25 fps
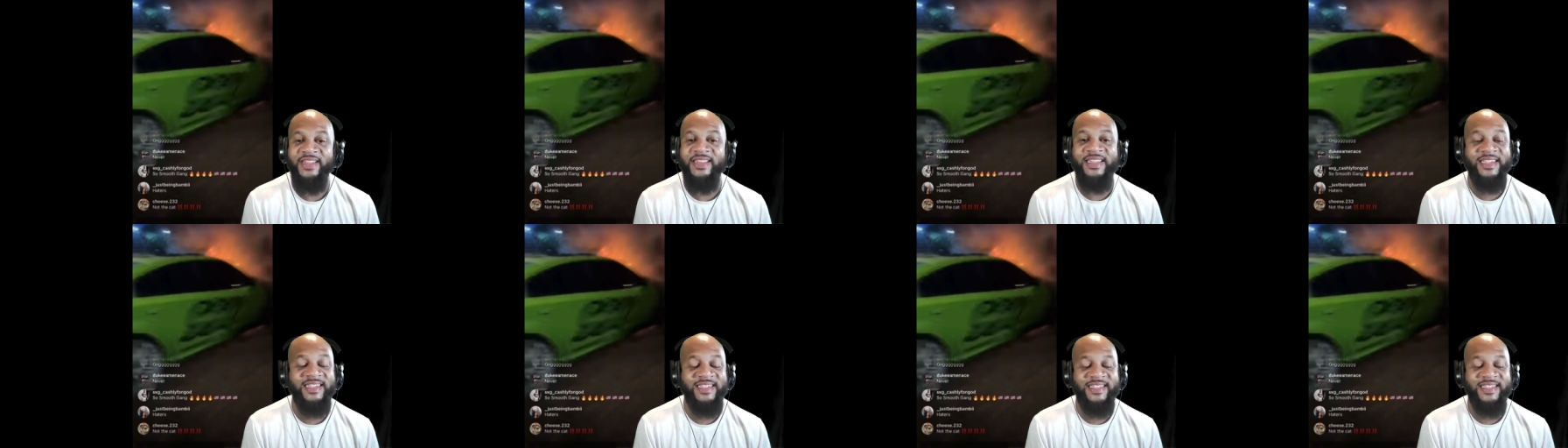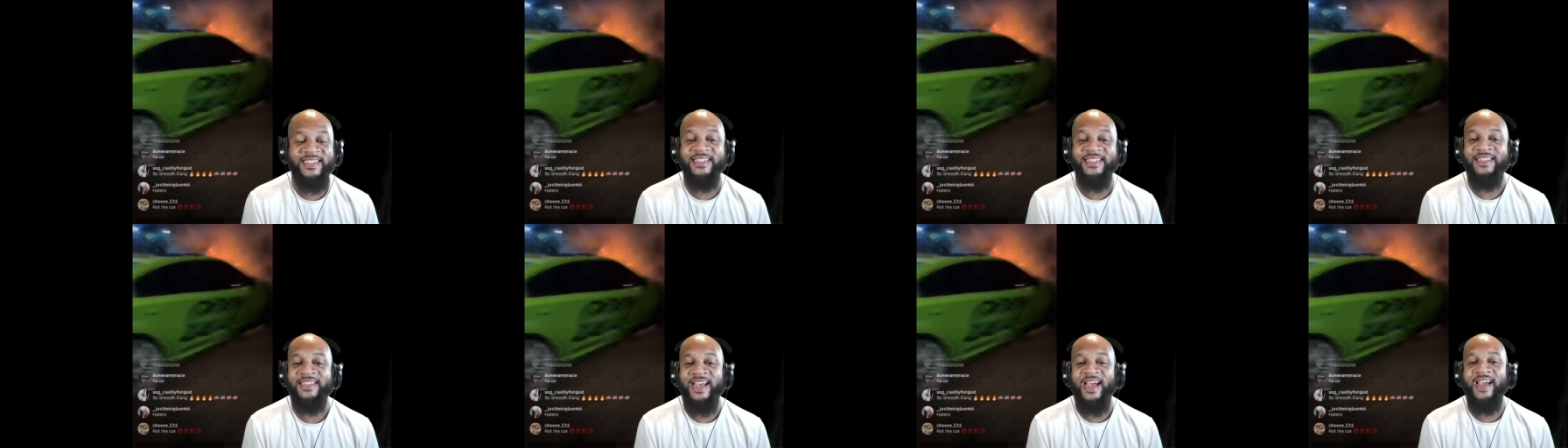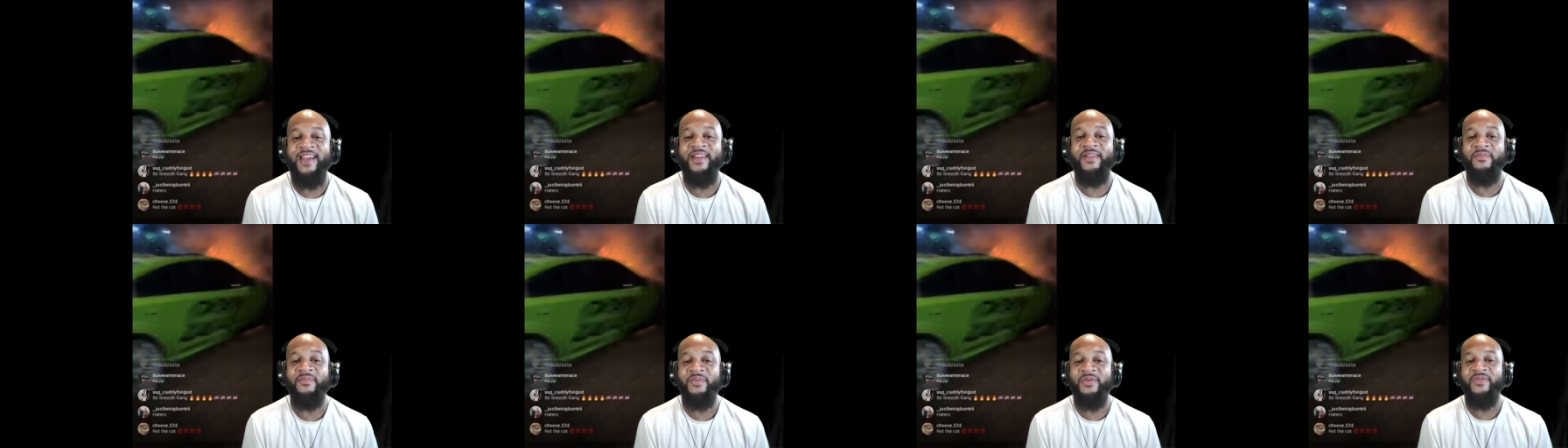This is
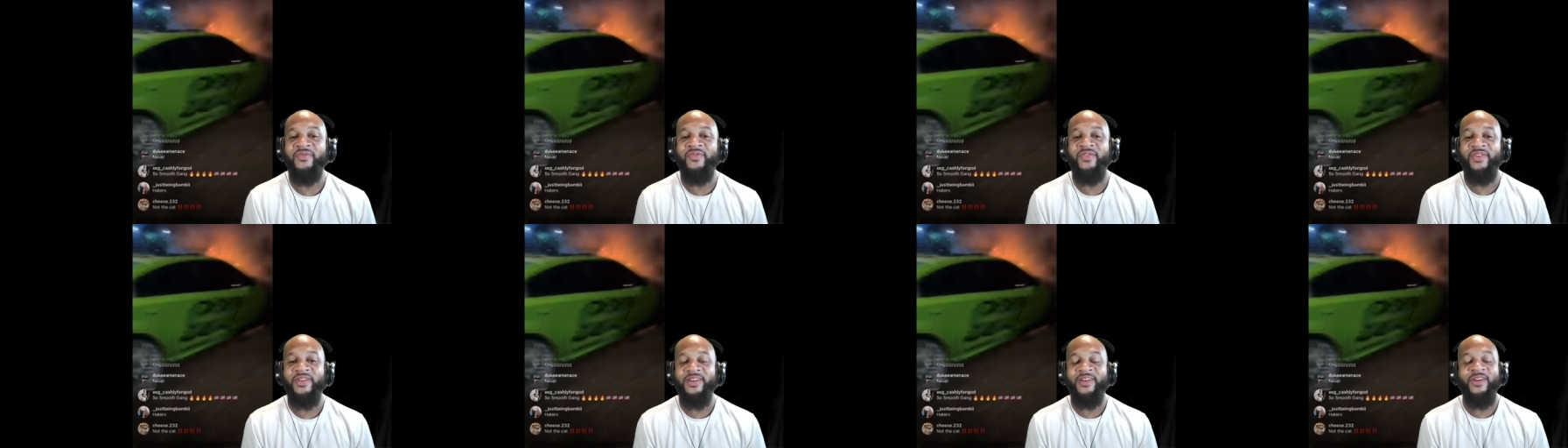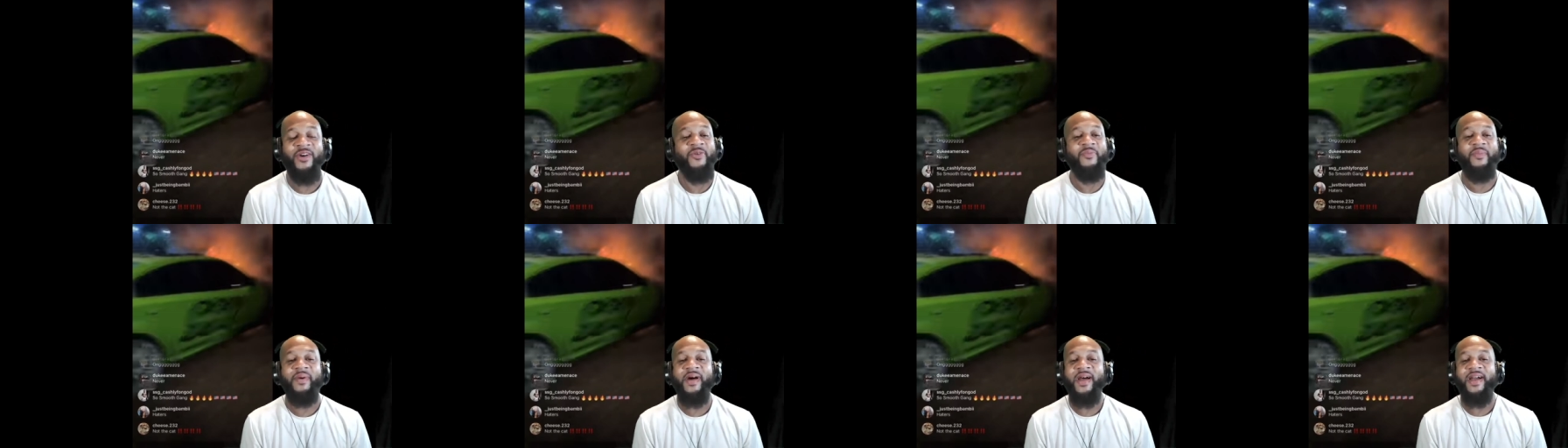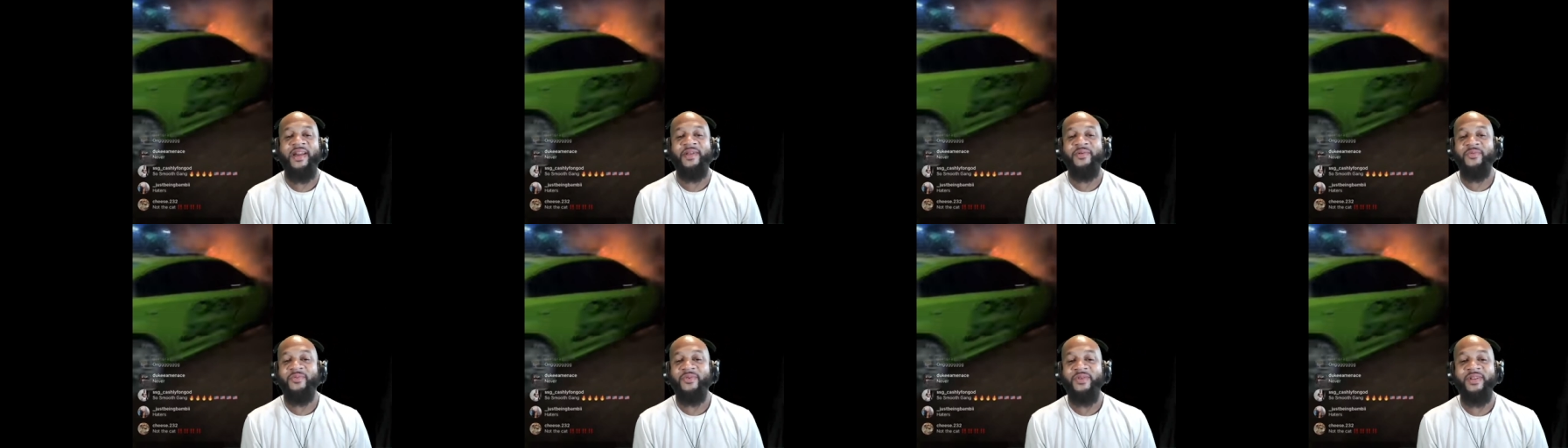not a movie.
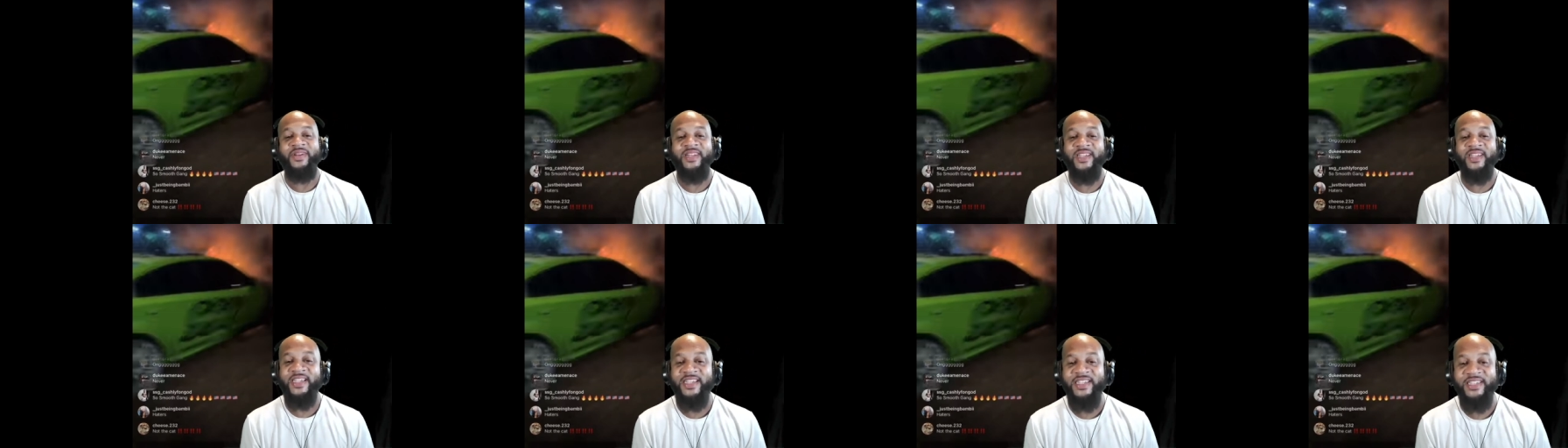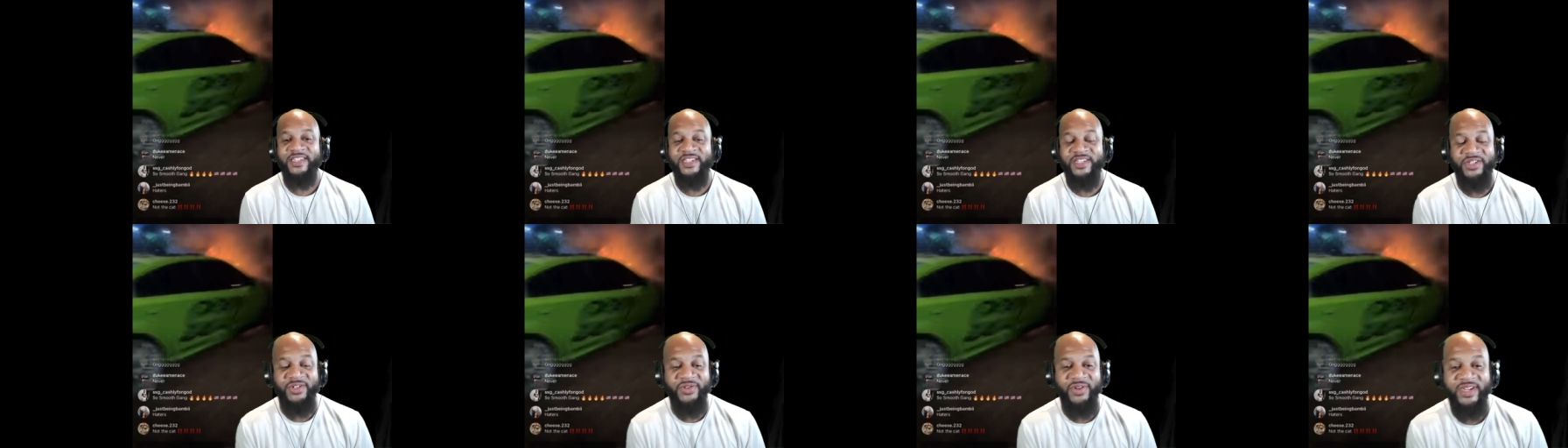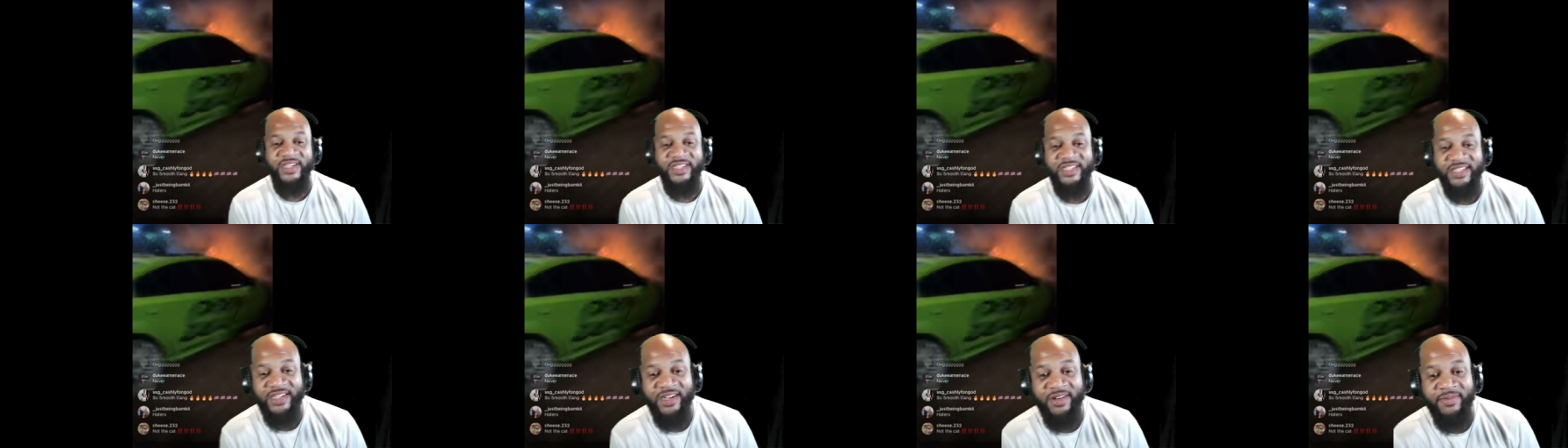Nobody really gets
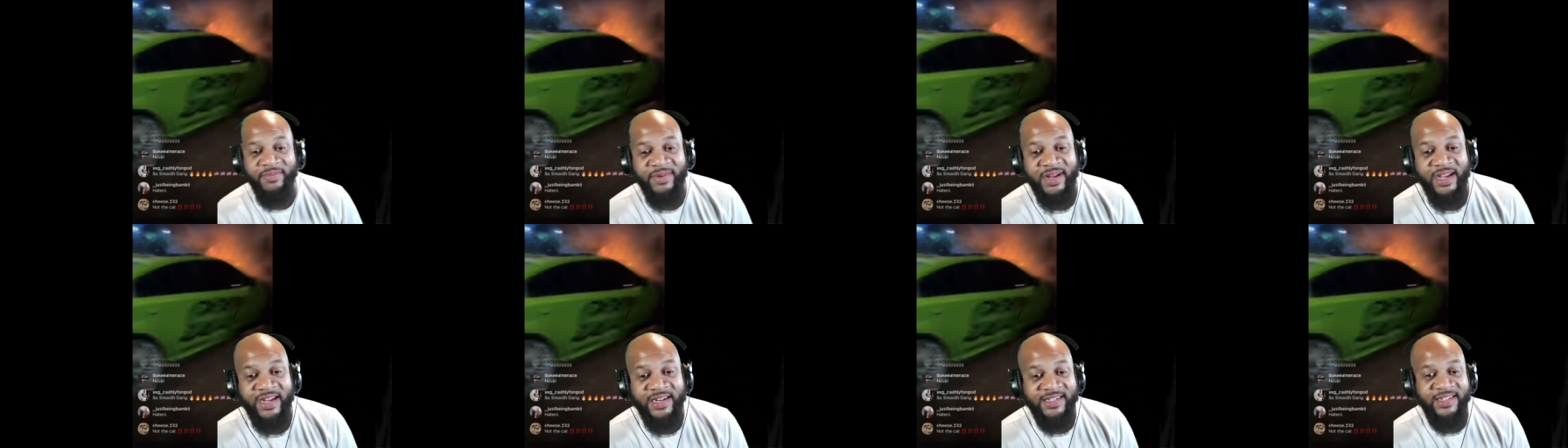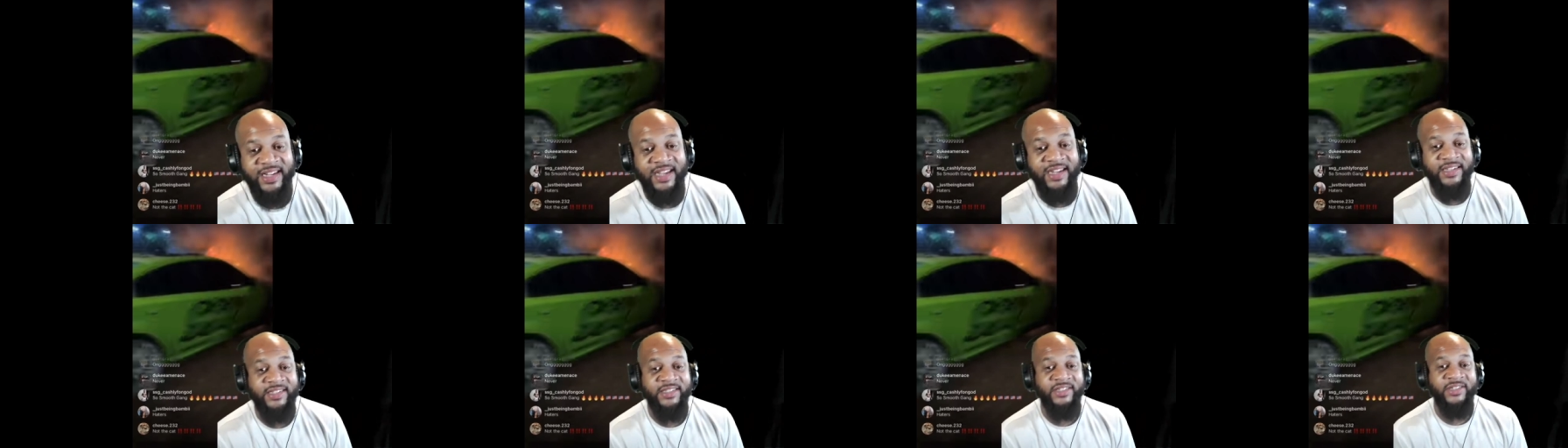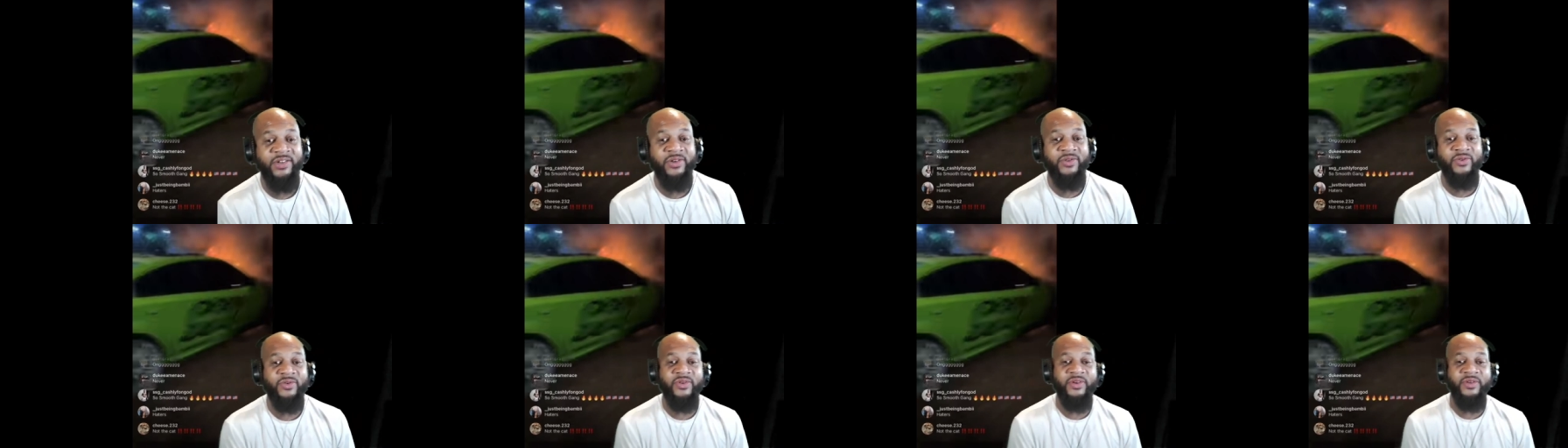dressed up like that to
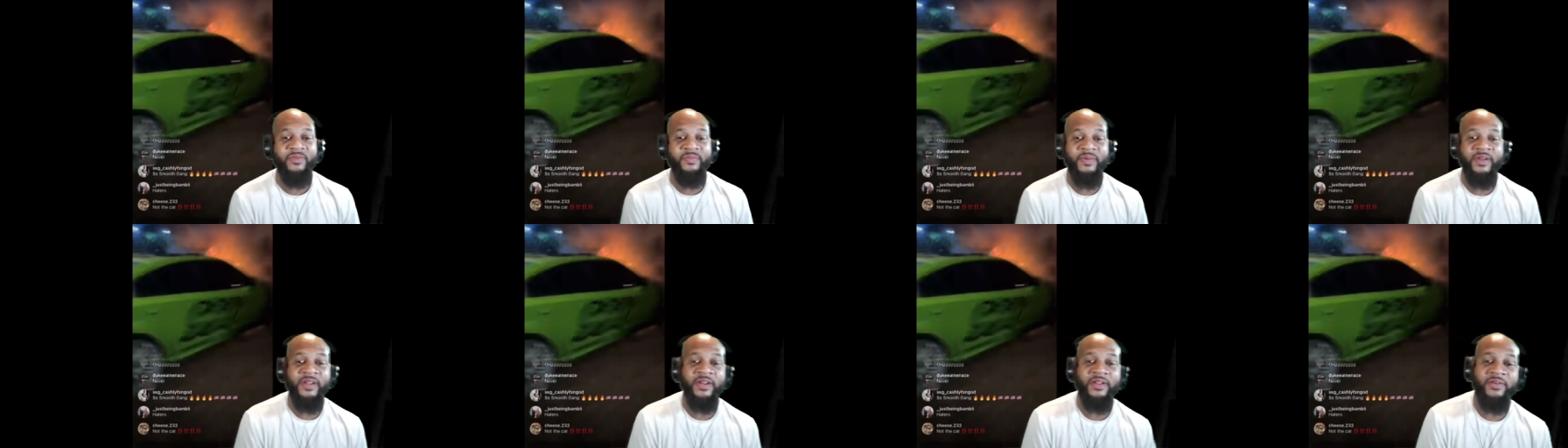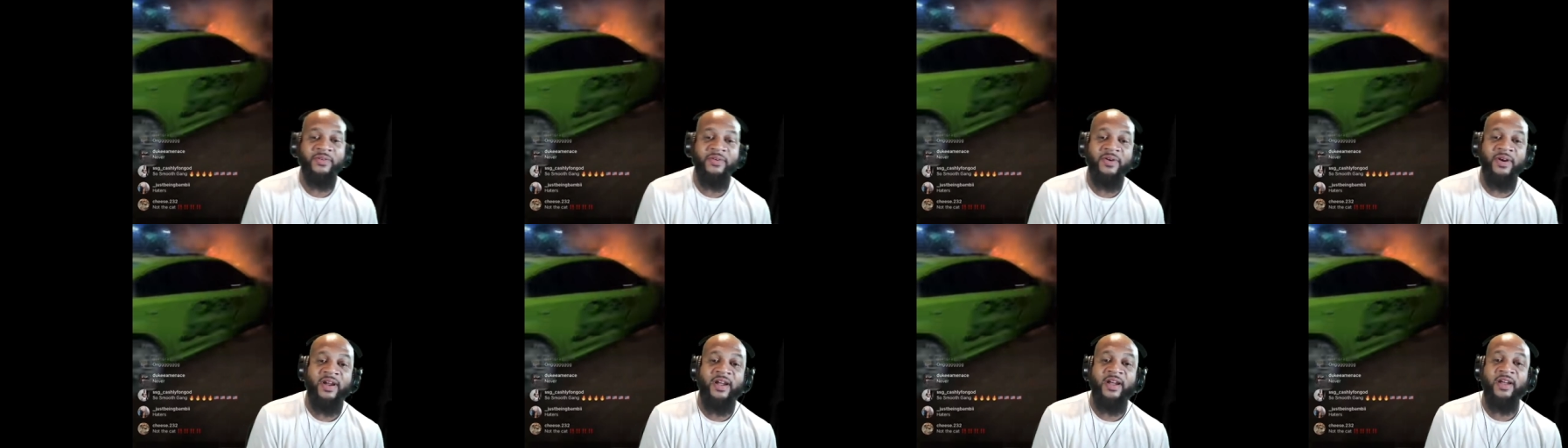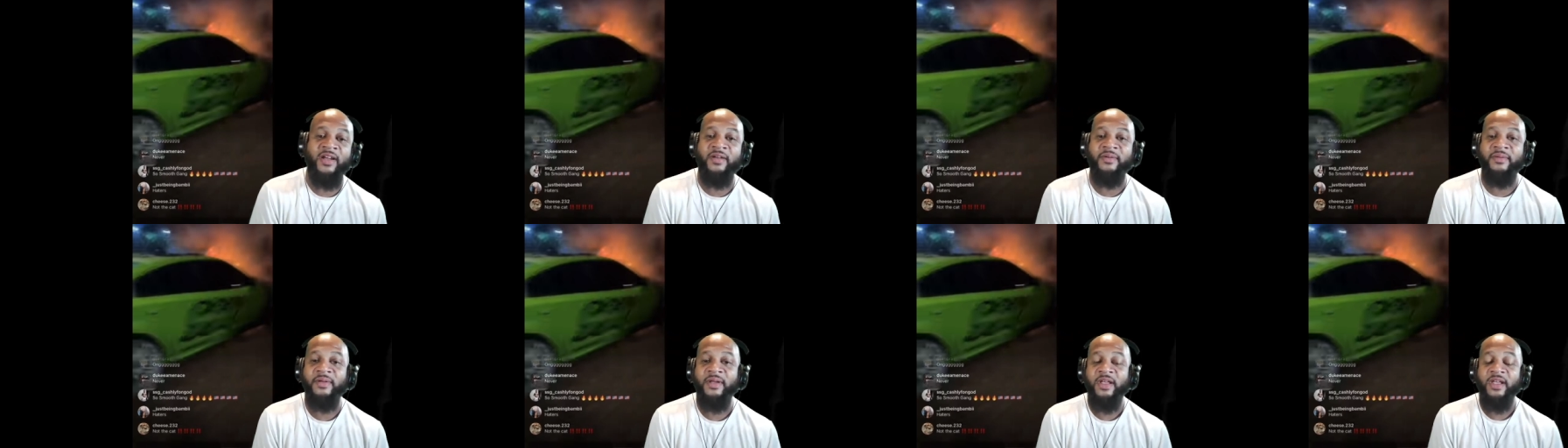go commit a crime.